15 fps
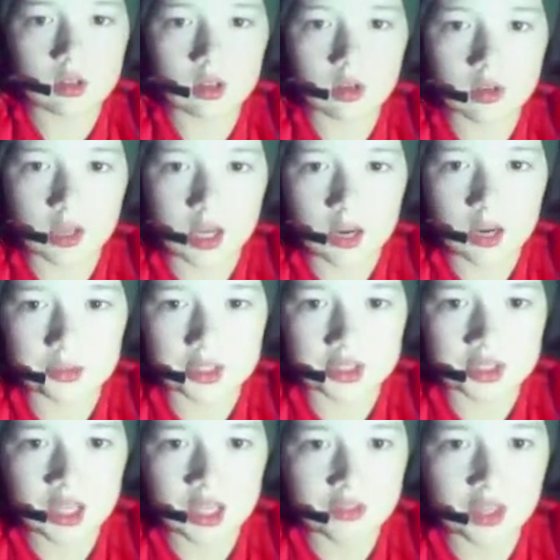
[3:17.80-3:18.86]
Okay, well there's
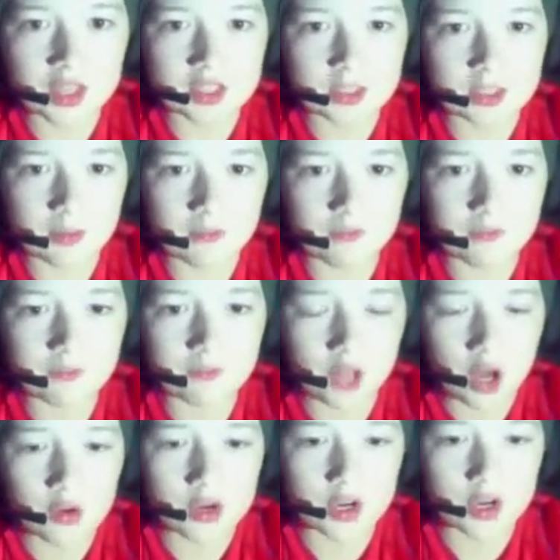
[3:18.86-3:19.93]
nothing except a
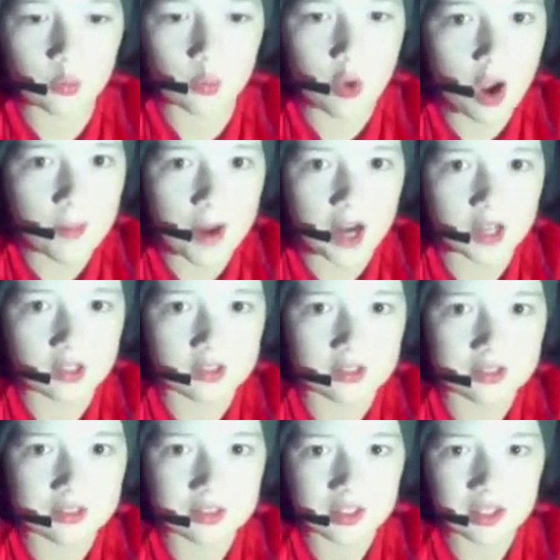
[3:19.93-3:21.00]
floating woman
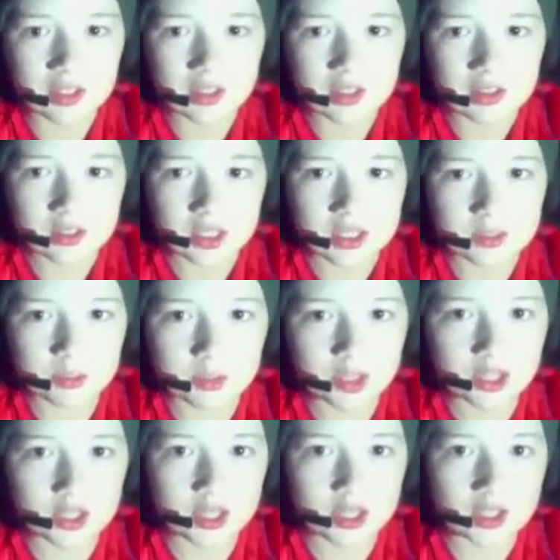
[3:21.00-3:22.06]
that's
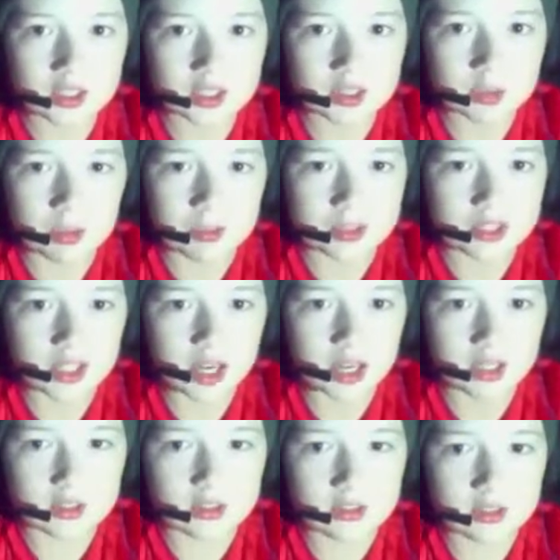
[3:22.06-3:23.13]
bleeding and she's probably
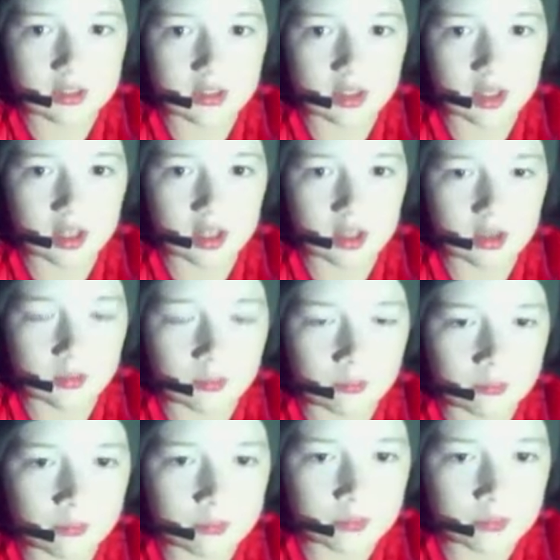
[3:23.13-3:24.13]
dead. Um.